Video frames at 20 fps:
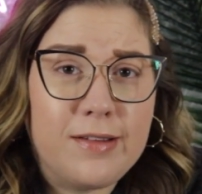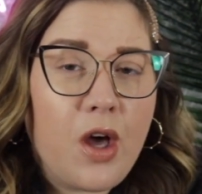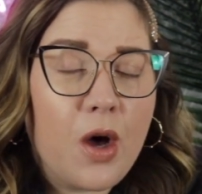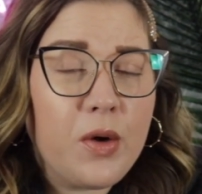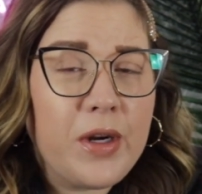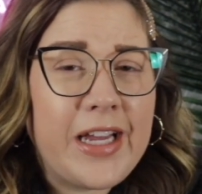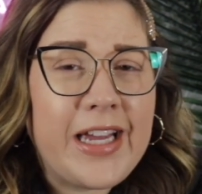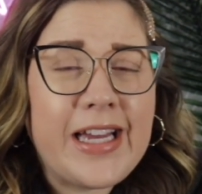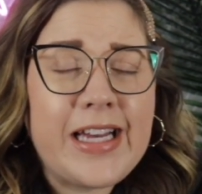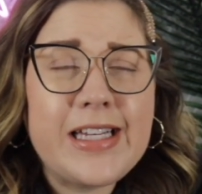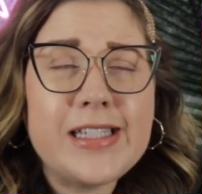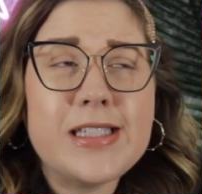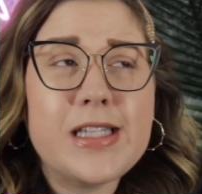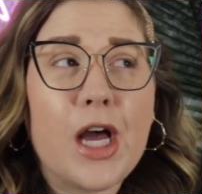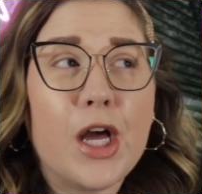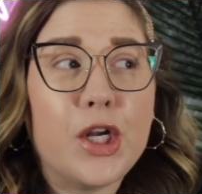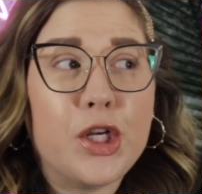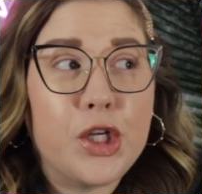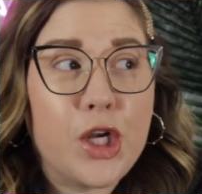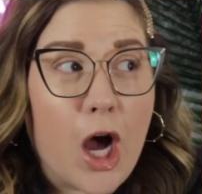Kody is
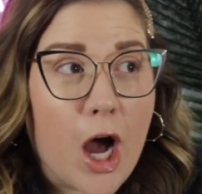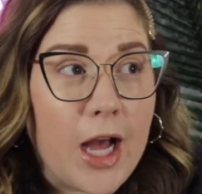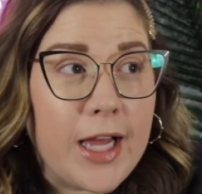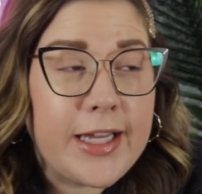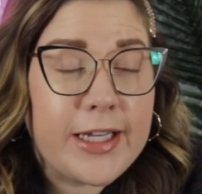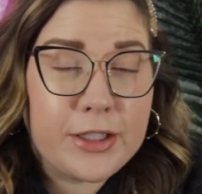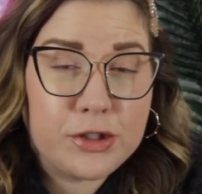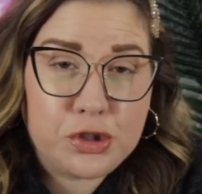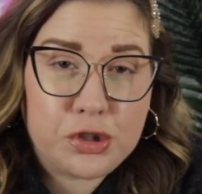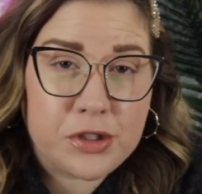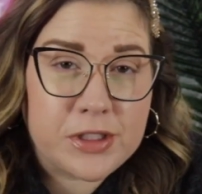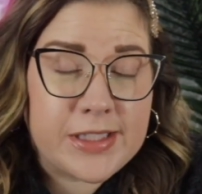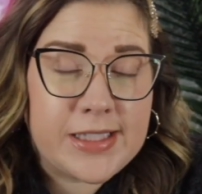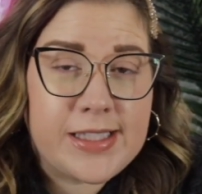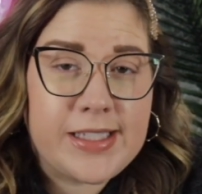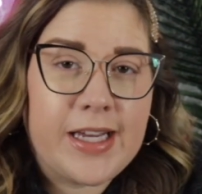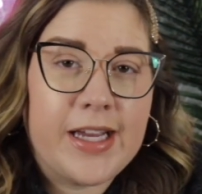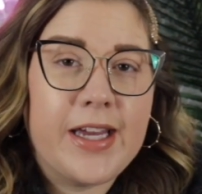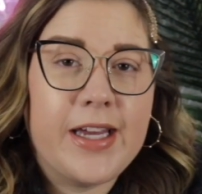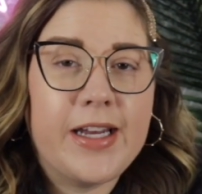not
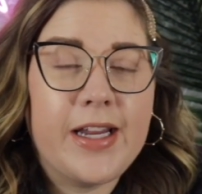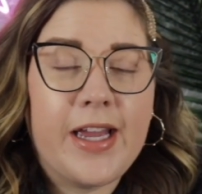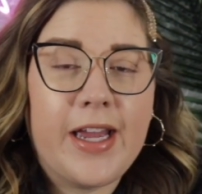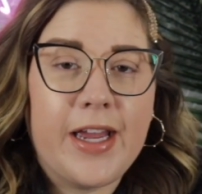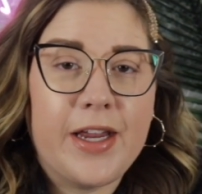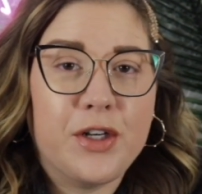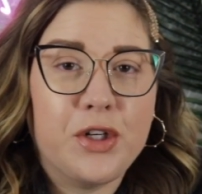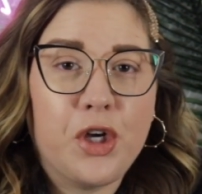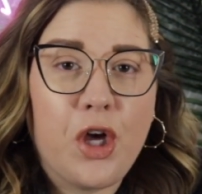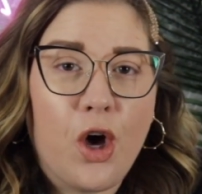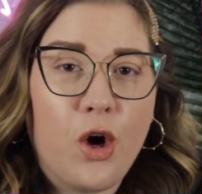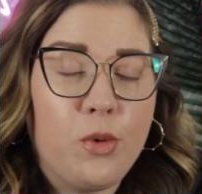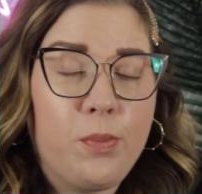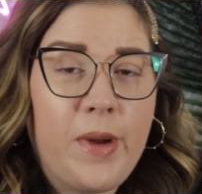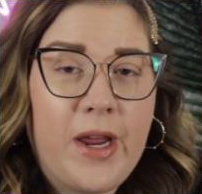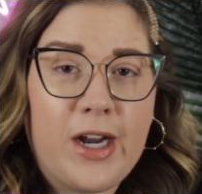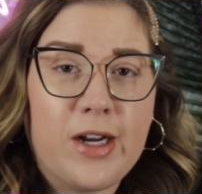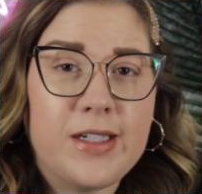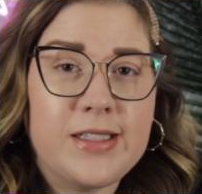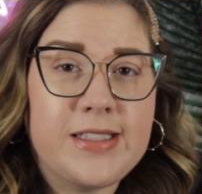interested in
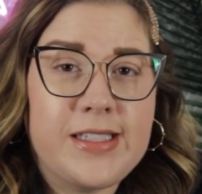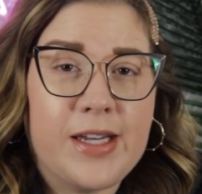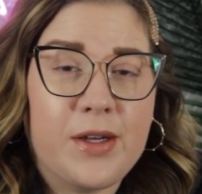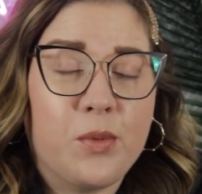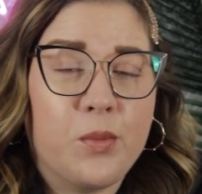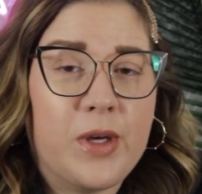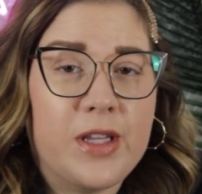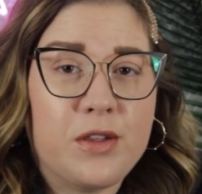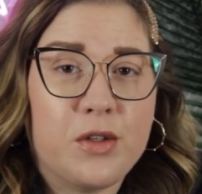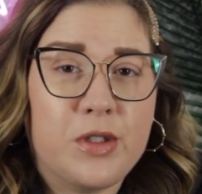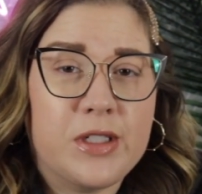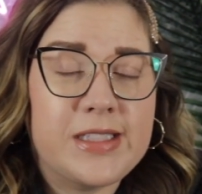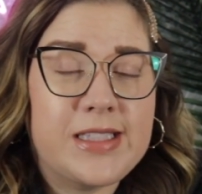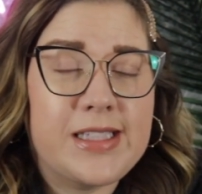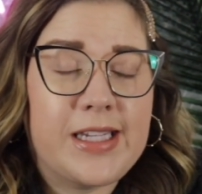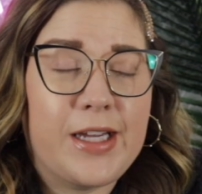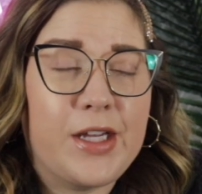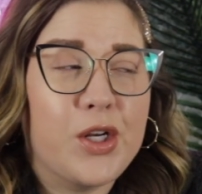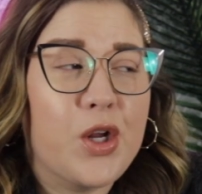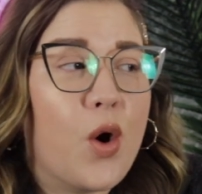co-parenting with
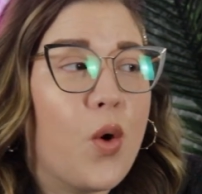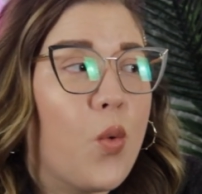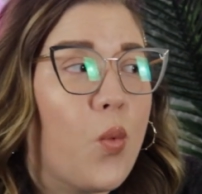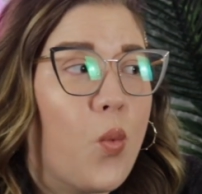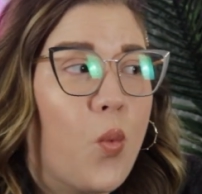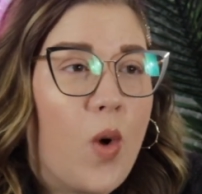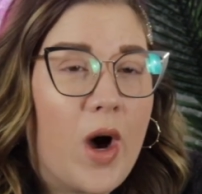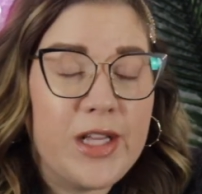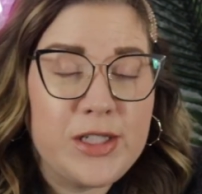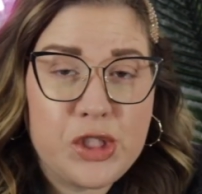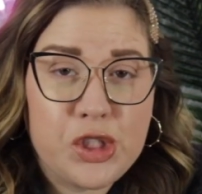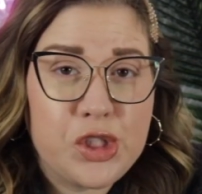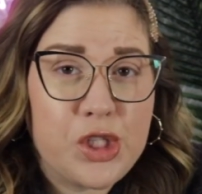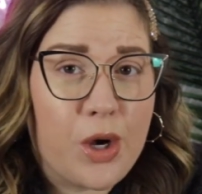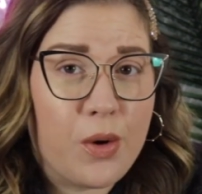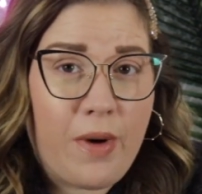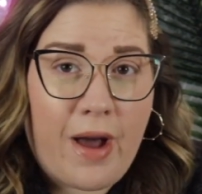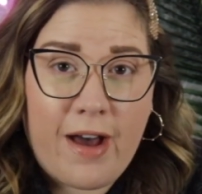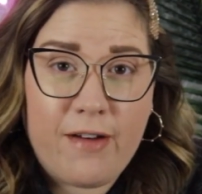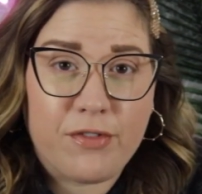Christine
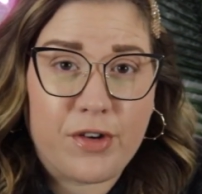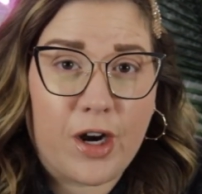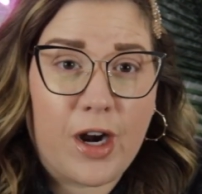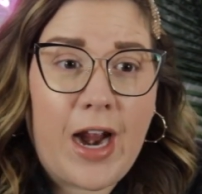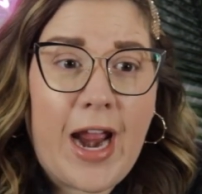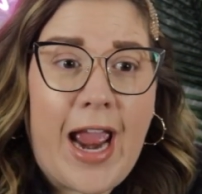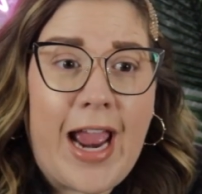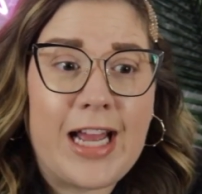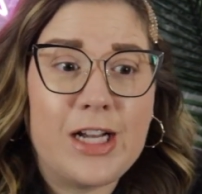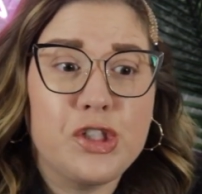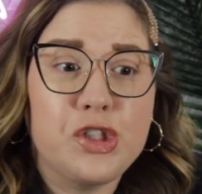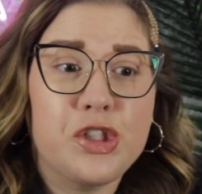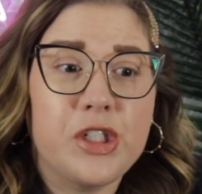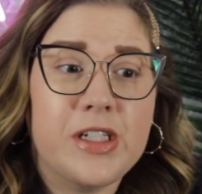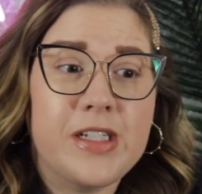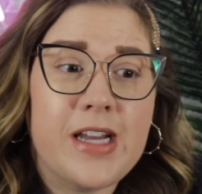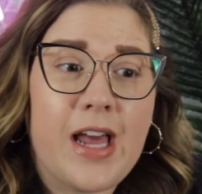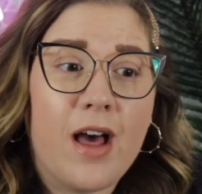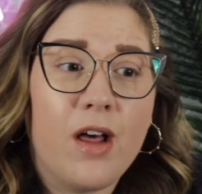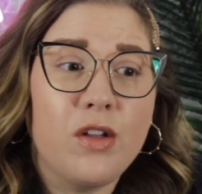whatsoever, and
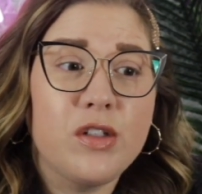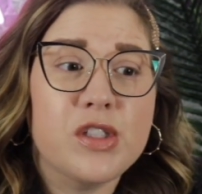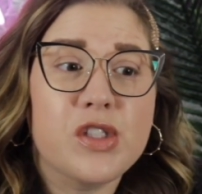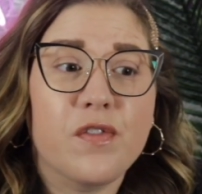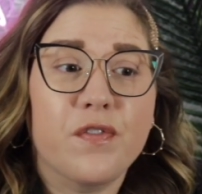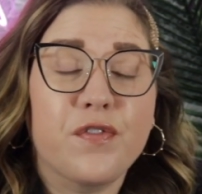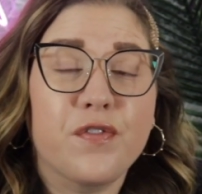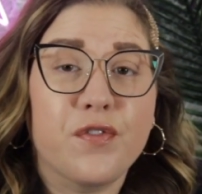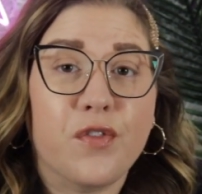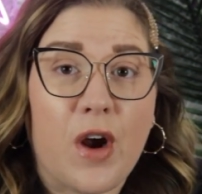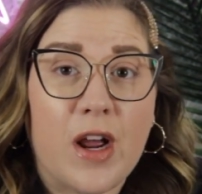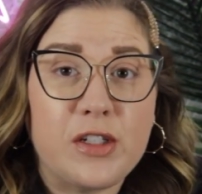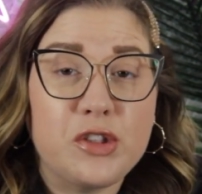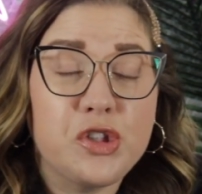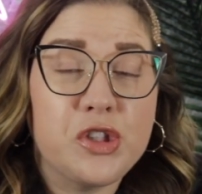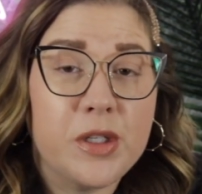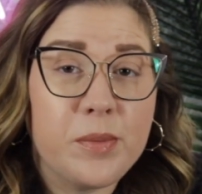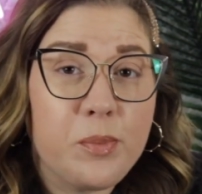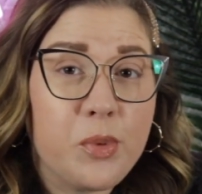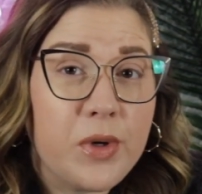Janelle's
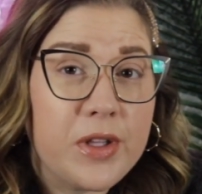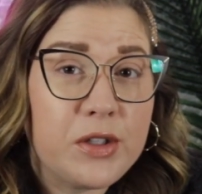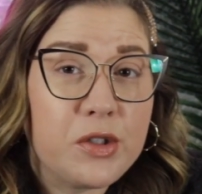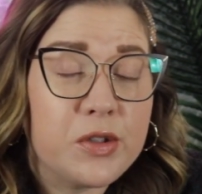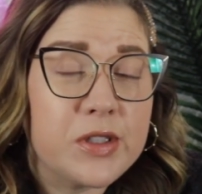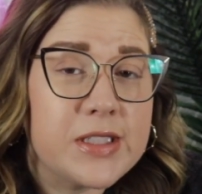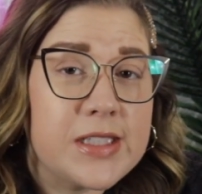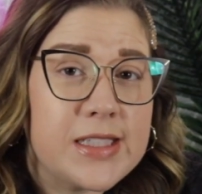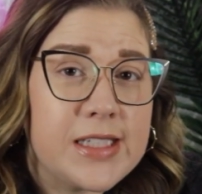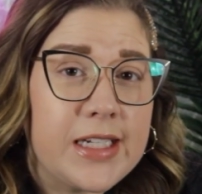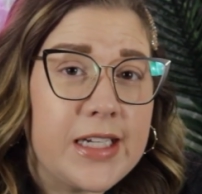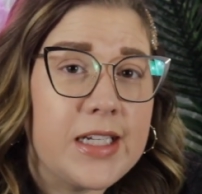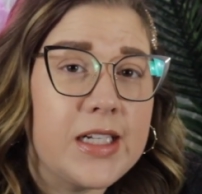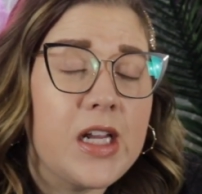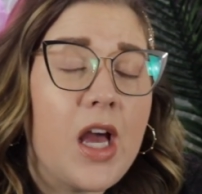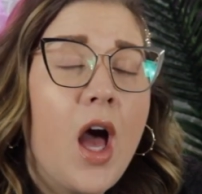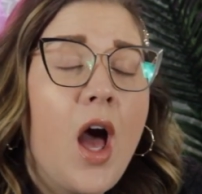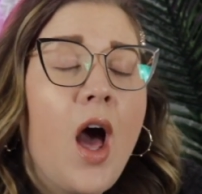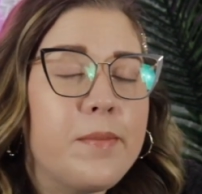friendship with Christine,